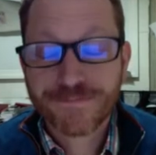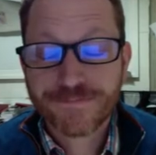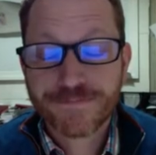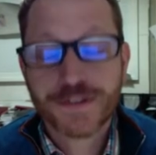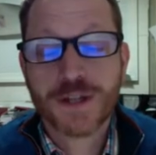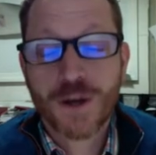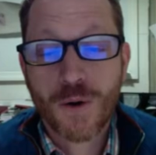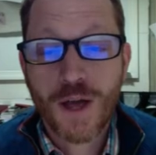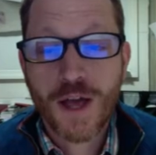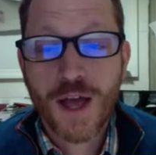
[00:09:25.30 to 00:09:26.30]

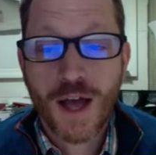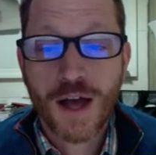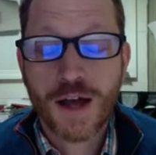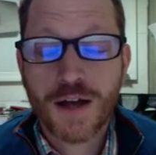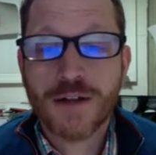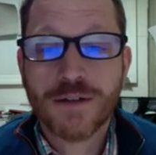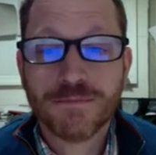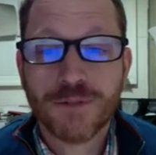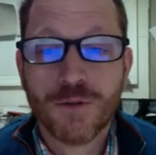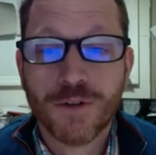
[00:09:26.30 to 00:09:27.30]
So
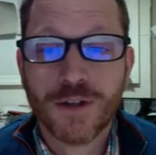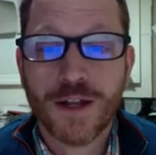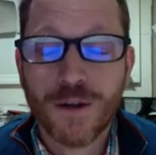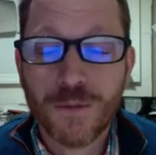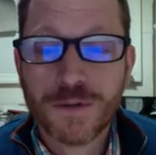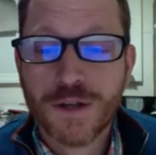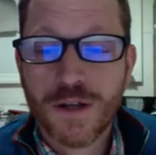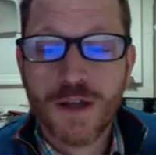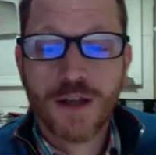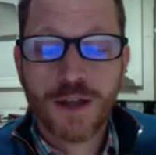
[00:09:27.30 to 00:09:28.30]
hopefully that helps.
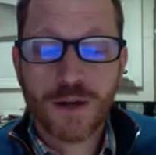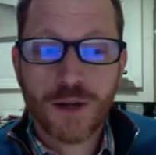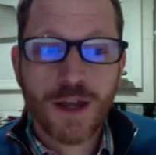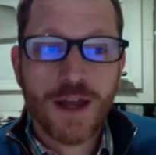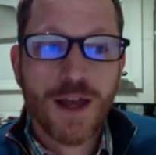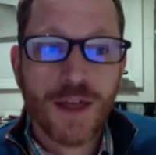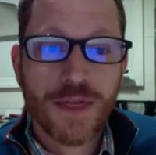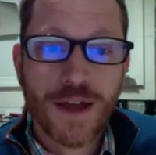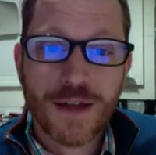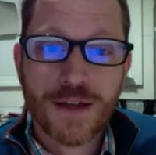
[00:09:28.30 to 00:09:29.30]
Anyway,
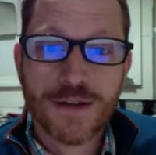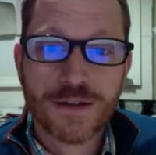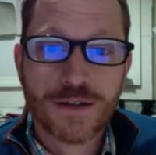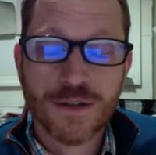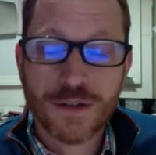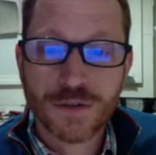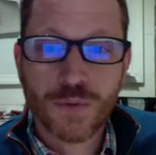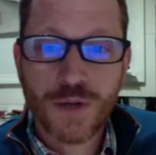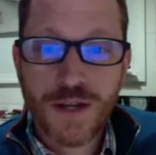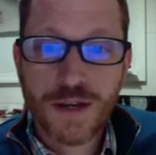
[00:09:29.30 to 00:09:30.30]
that is this
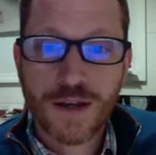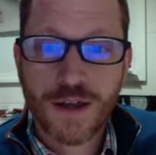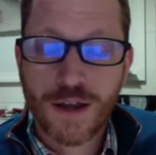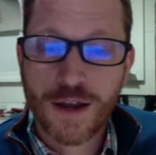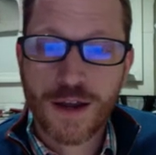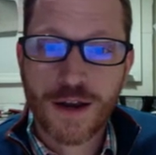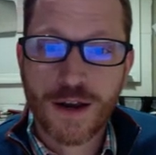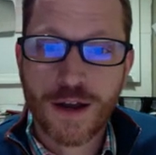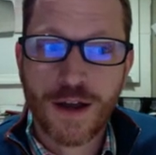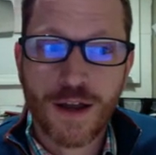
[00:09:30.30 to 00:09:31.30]
week,
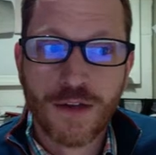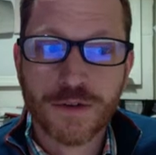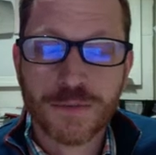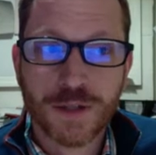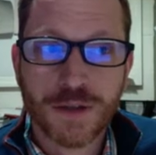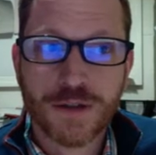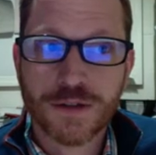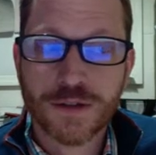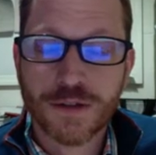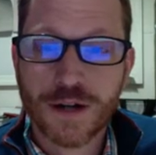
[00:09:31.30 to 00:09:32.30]
and I have spent
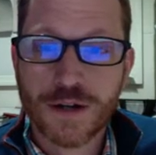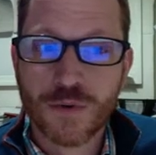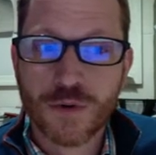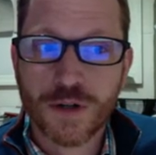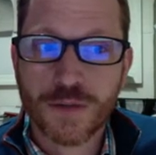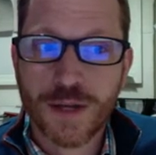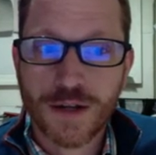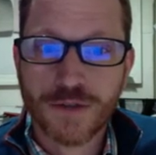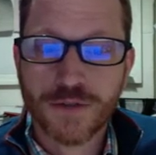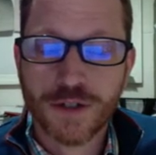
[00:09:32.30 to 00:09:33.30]
this entire morning
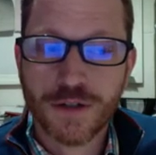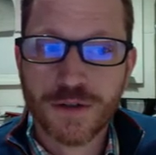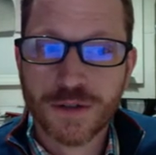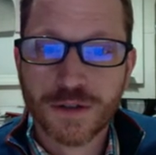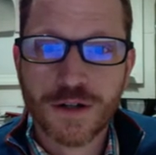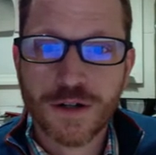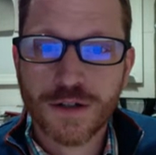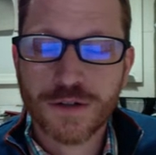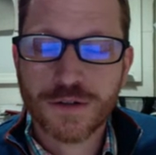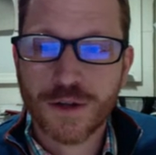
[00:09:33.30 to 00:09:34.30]
making videos and
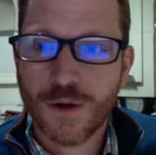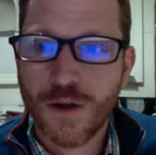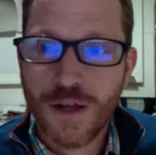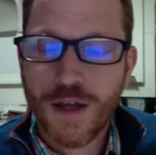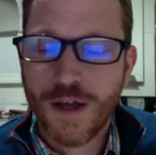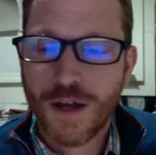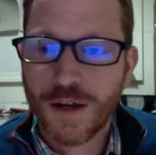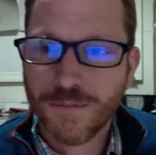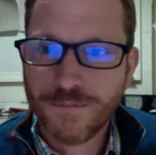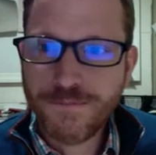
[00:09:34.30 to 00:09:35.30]
talking, so
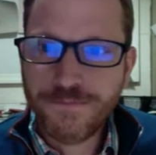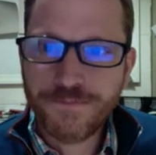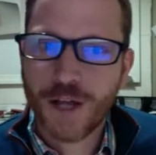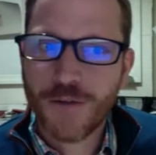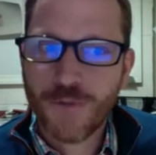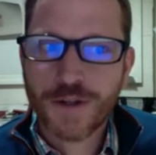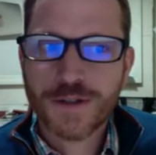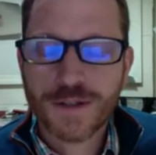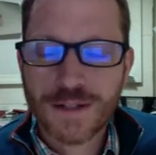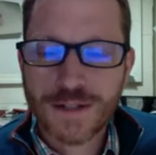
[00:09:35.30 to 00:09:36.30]
my
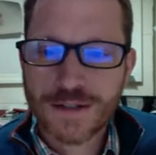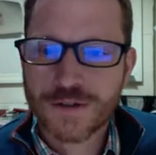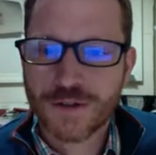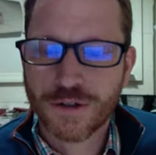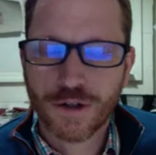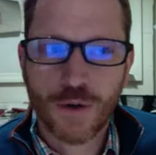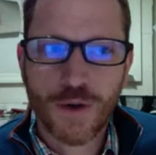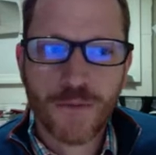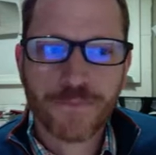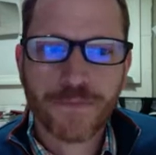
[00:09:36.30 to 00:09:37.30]
voice is starting to go
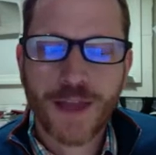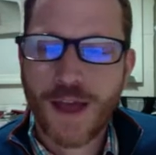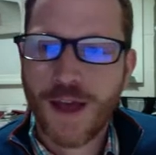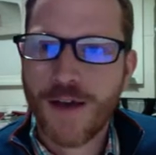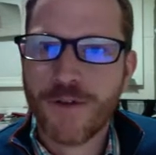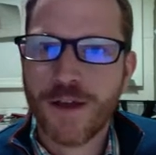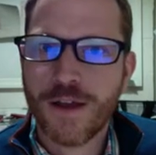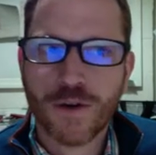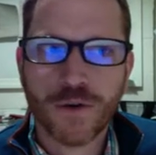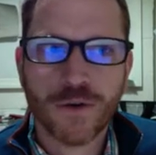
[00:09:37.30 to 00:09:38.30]
out. Have
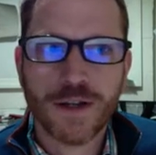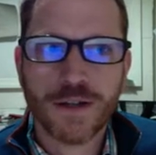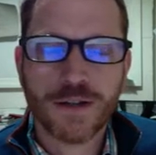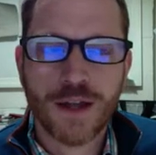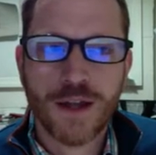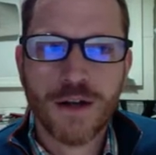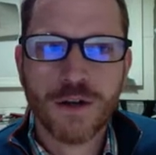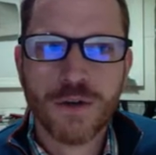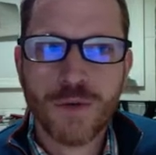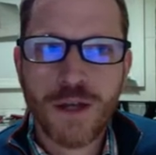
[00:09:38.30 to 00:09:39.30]
a great day and a
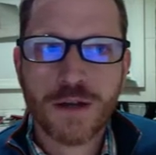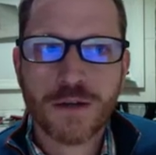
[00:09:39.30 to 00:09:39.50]
good week.